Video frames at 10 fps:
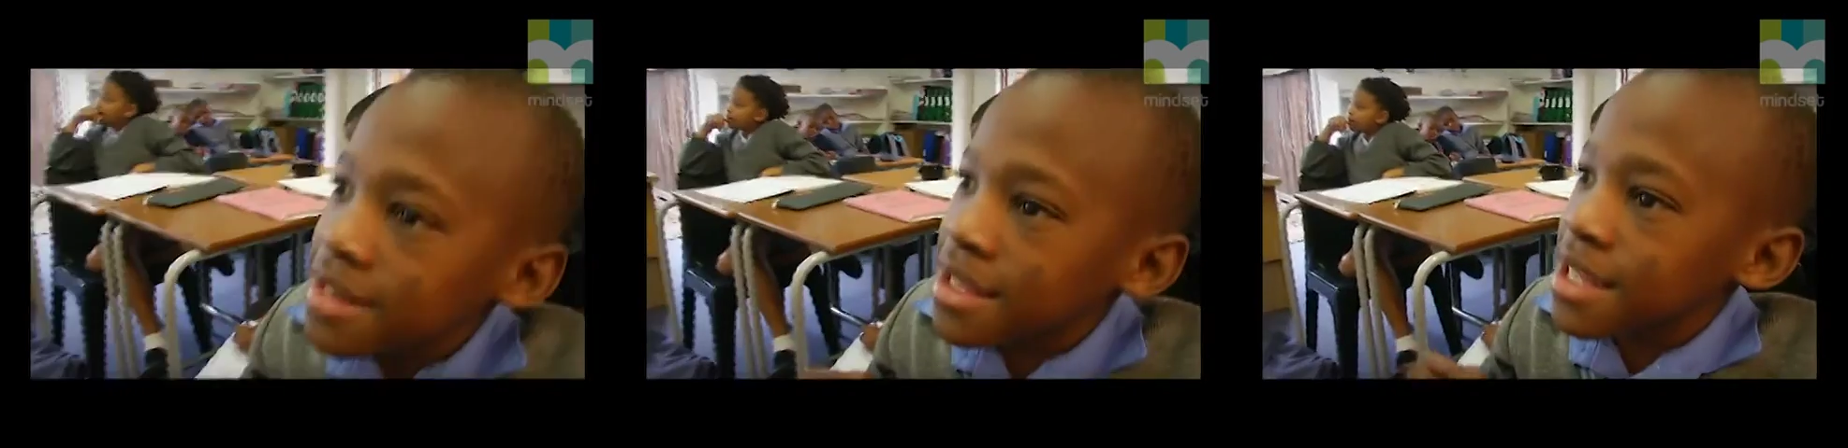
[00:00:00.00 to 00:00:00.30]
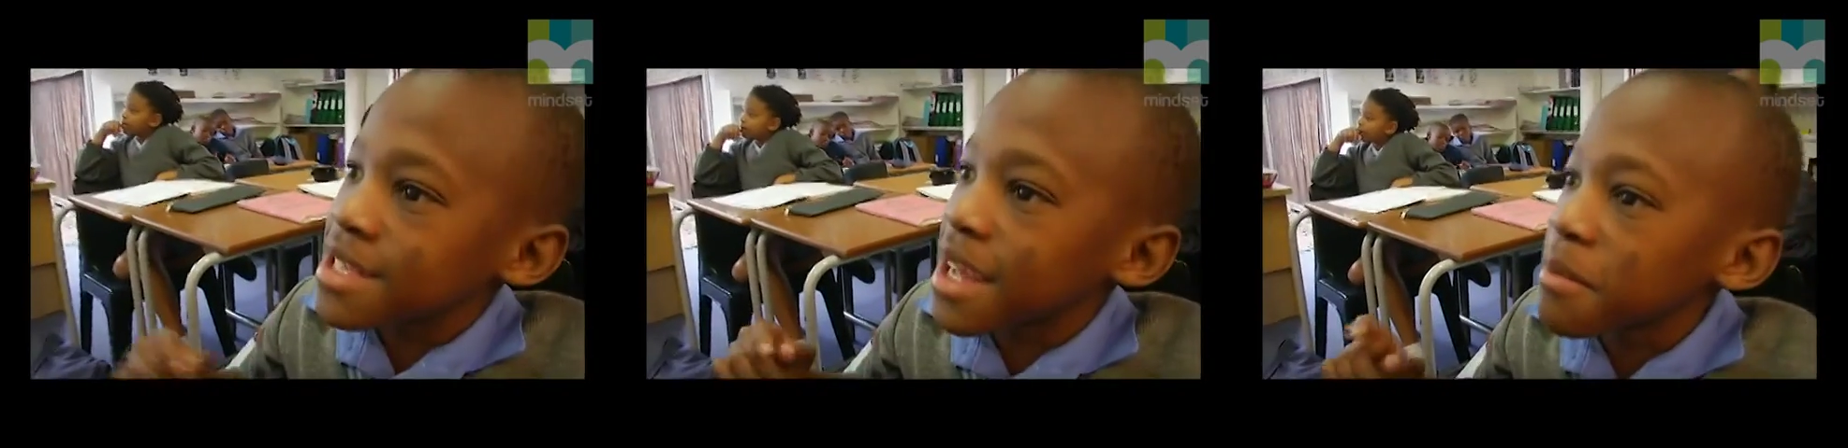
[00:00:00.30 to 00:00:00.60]

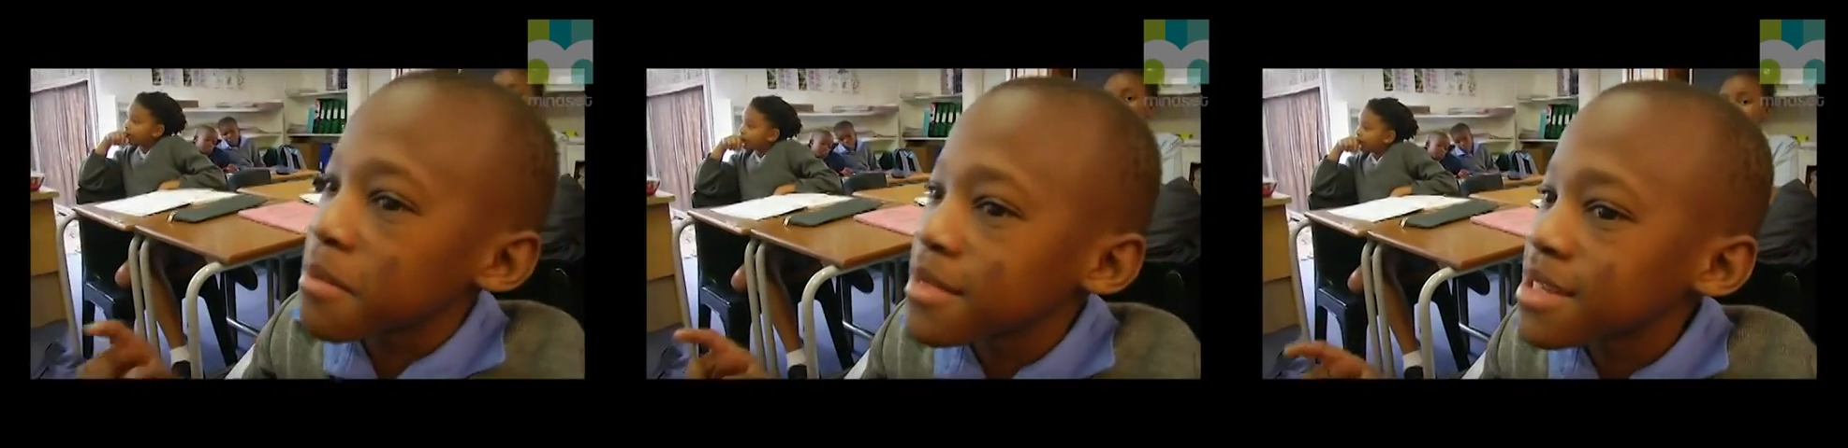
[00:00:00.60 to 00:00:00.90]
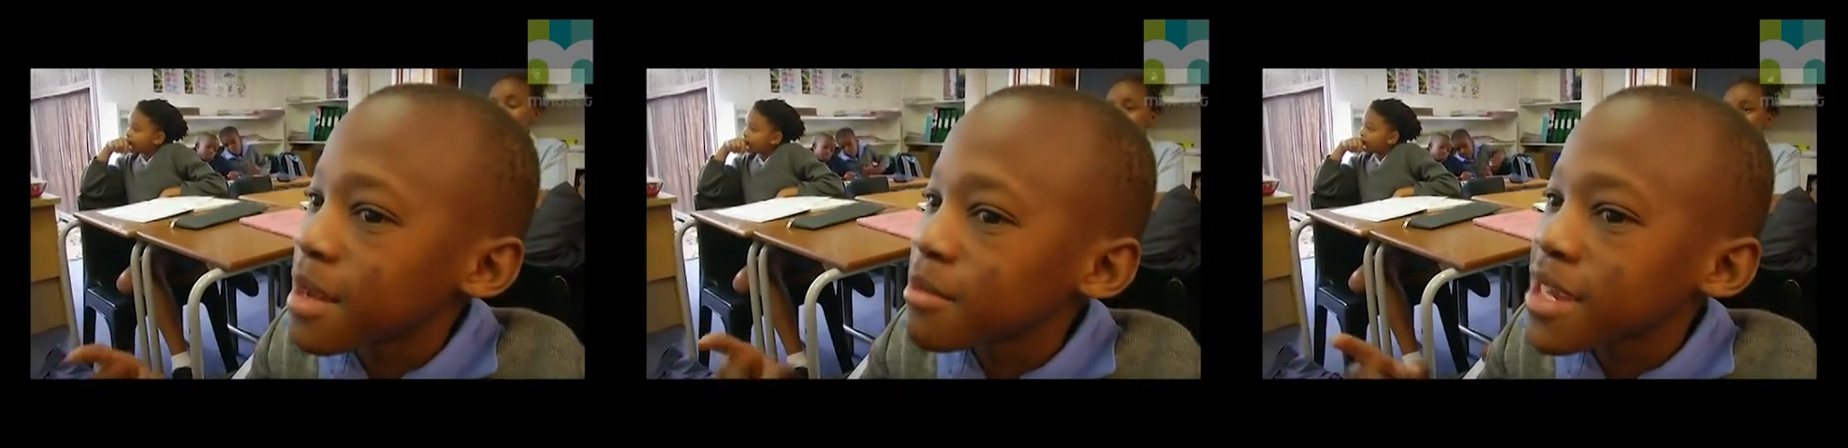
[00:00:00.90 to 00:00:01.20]
So some,
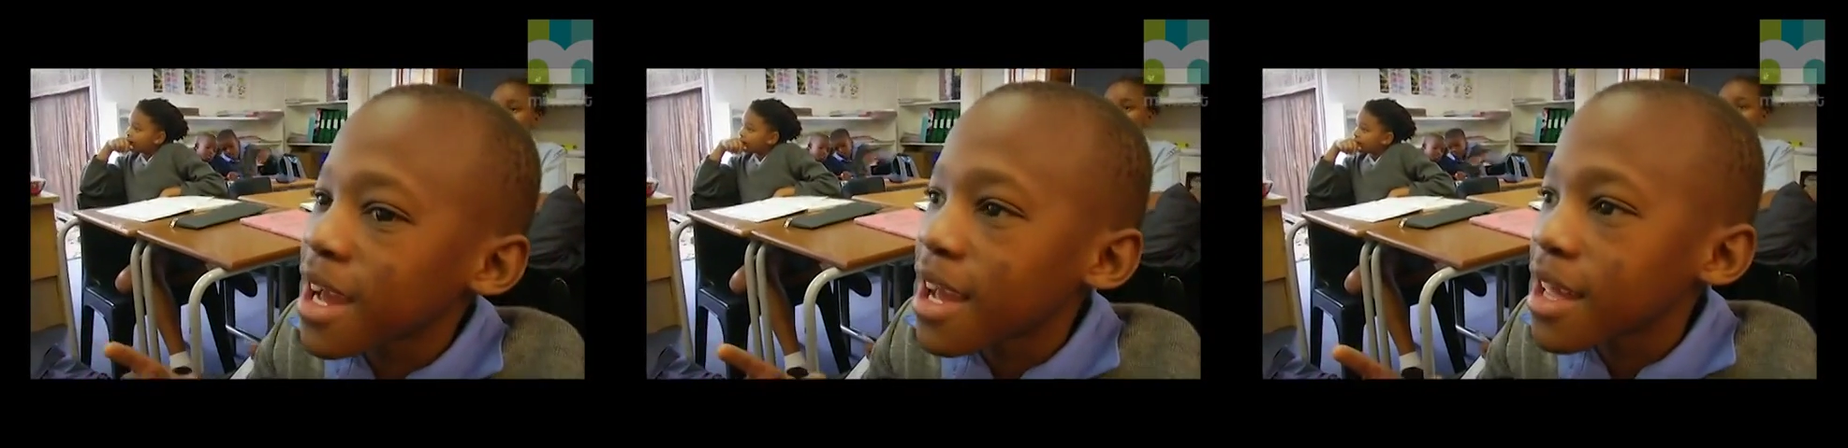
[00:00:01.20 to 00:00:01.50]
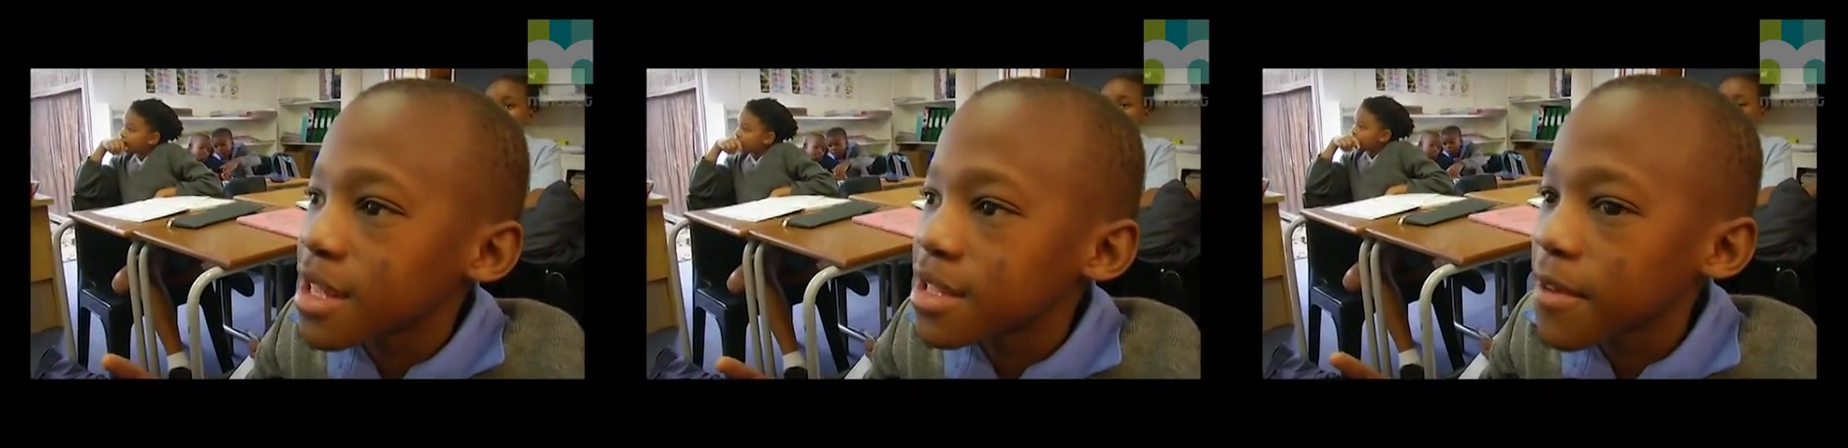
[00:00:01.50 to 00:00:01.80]
some
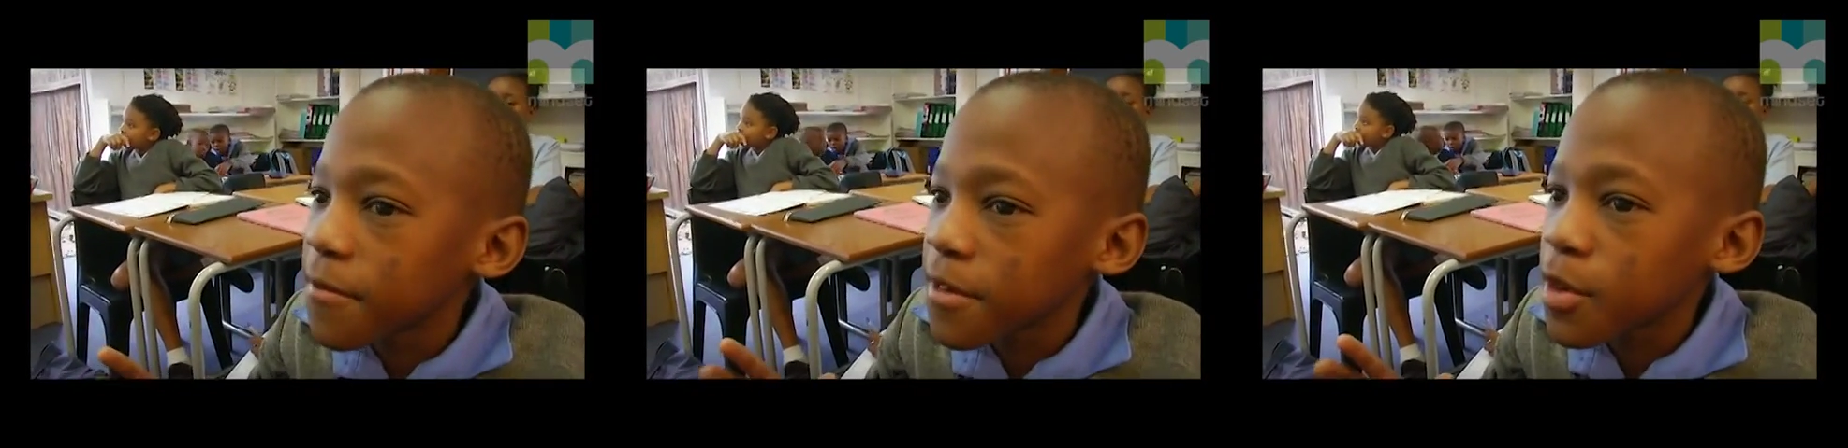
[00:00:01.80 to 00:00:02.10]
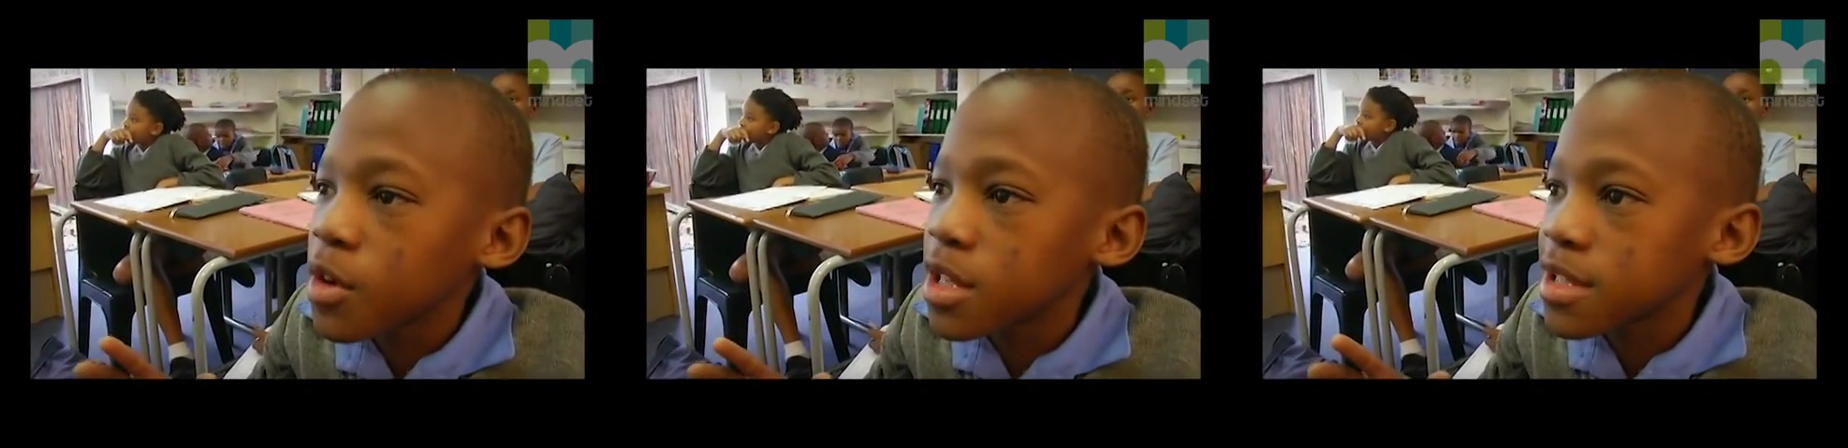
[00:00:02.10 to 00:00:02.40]
triangles have
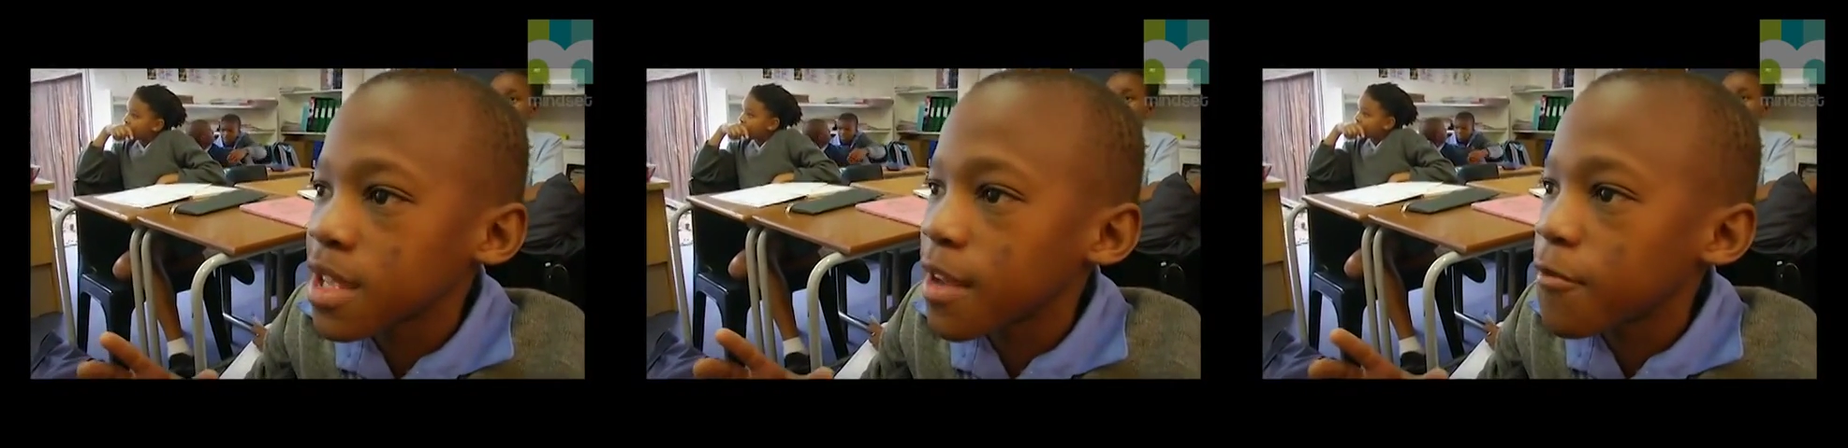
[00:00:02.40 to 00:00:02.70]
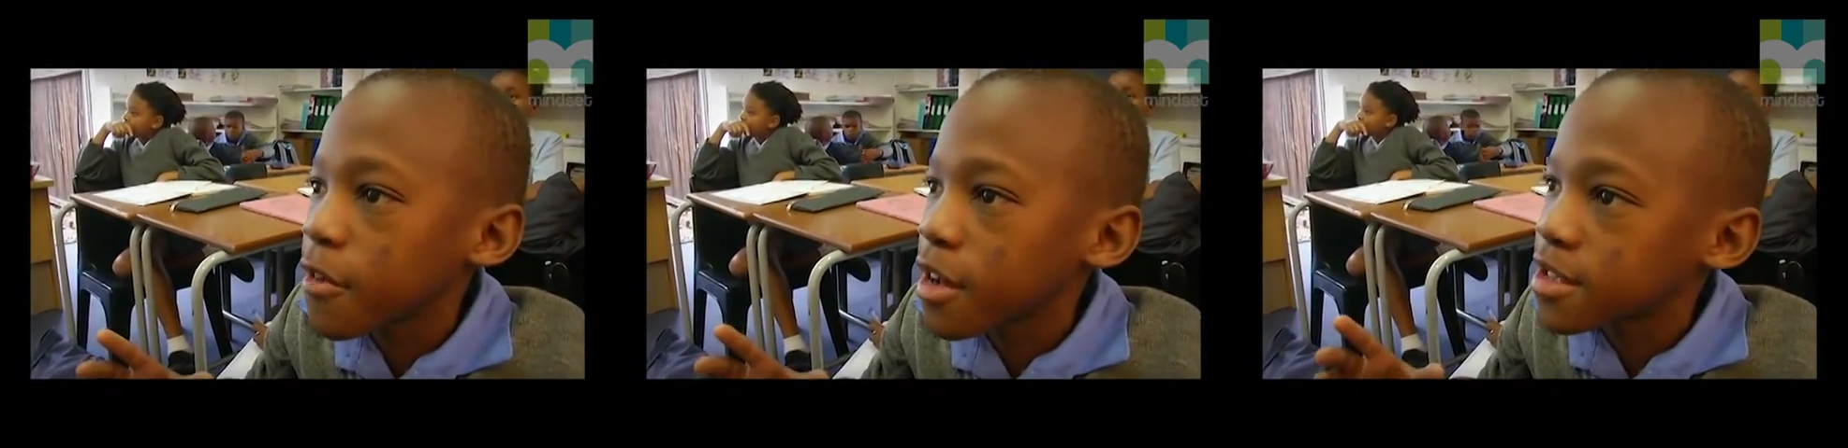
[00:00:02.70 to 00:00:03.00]
equal side.
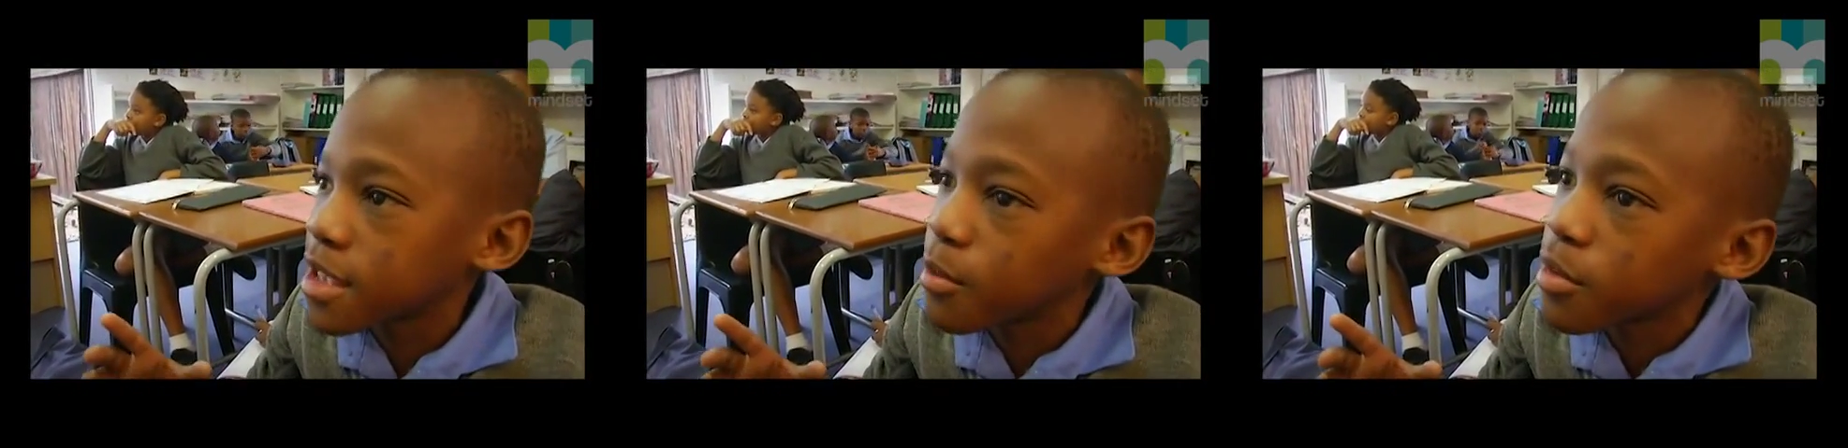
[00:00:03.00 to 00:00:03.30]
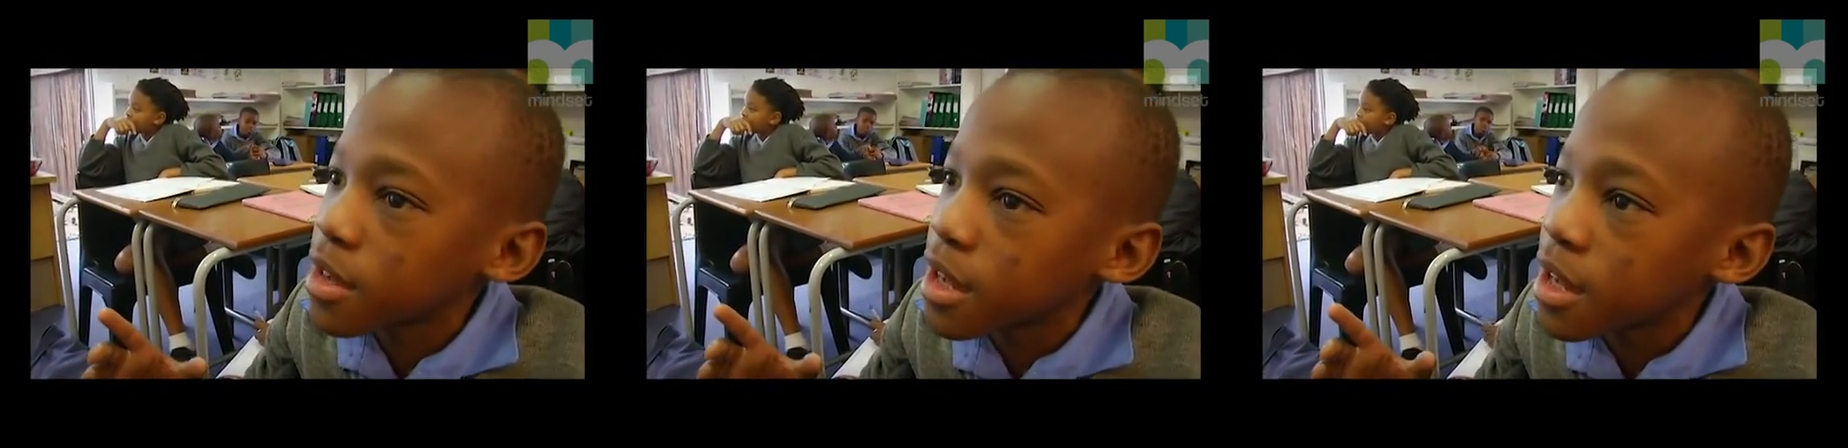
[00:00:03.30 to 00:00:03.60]
For
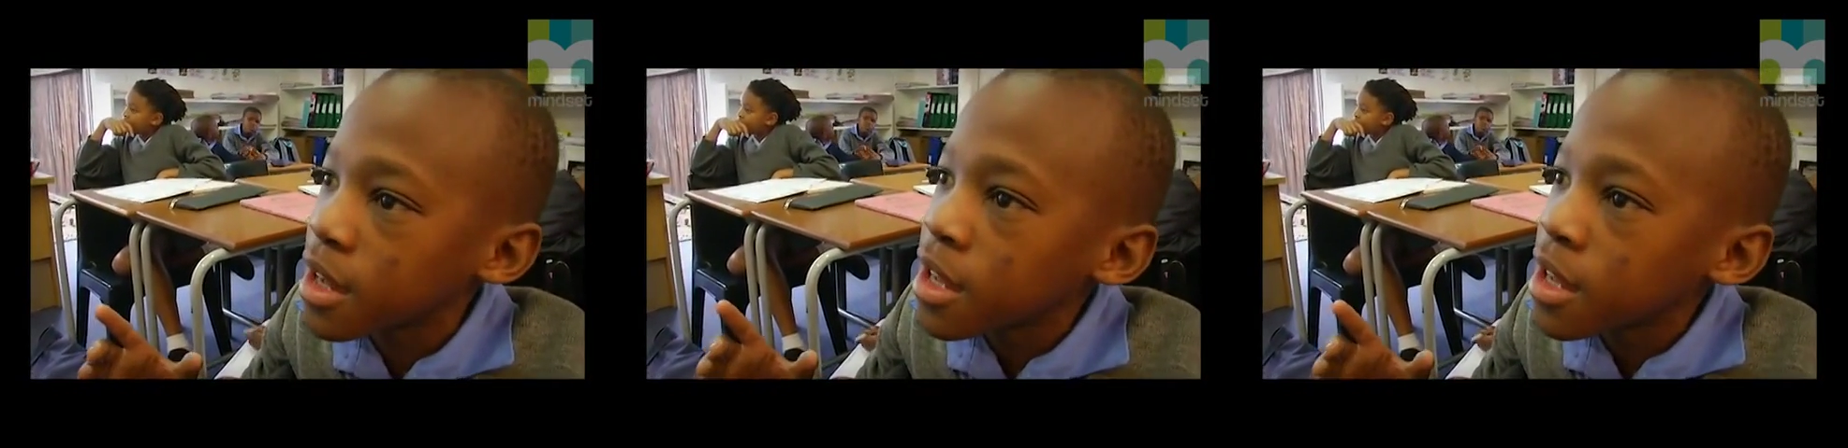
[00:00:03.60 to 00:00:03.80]
example, a,